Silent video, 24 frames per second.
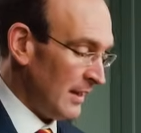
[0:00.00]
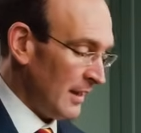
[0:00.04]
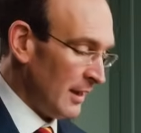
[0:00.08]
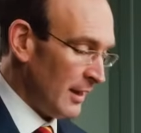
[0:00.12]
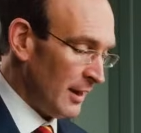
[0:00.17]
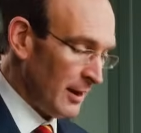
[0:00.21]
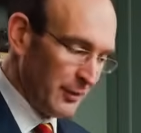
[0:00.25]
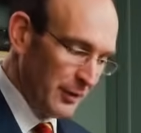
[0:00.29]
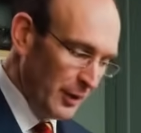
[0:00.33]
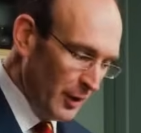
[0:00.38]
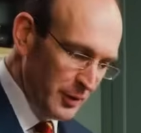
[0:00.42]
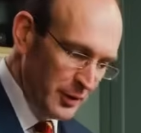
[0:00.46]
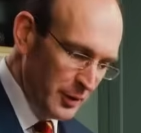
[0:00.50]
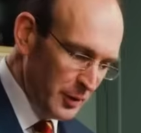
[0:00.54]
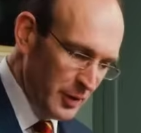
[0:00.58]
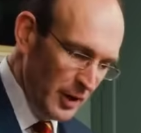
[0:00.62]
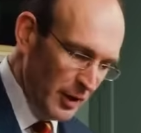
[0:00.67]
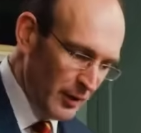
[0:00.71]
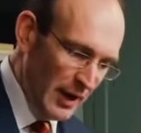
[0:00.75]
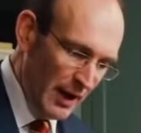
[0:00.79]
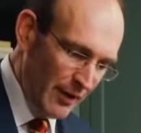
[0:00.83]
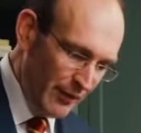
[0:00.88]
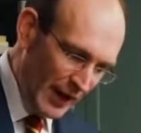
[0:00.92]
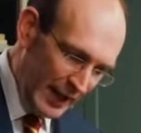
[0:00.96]
Uh, those who
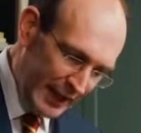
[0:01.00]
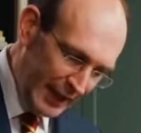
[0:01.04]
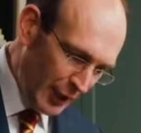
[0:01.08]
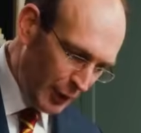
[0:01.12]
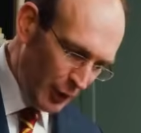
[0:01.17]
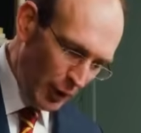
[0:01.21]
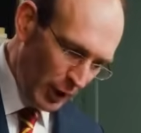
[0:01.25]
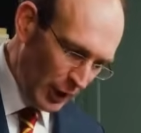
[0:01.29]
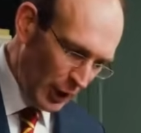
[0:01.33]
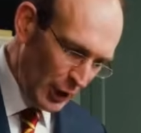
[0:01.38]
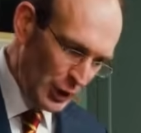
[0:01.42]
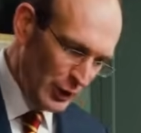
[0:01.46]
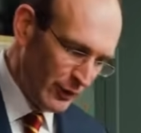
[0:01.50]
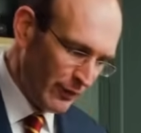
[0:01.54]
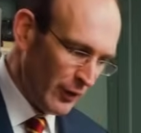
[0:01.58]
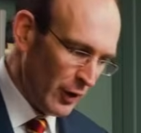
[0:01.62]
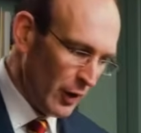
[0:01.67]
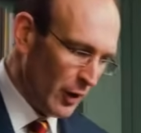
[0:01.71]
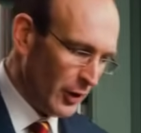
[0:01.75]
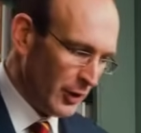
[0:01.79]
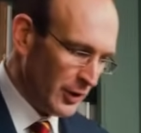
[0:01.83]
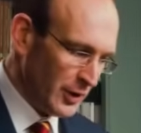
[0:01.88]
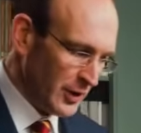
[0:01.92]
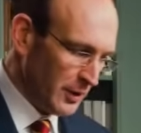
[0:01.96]
don't have any knowledge of
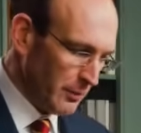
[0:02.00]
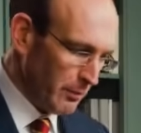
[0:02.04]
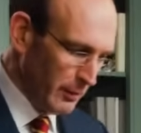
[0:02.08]
God as a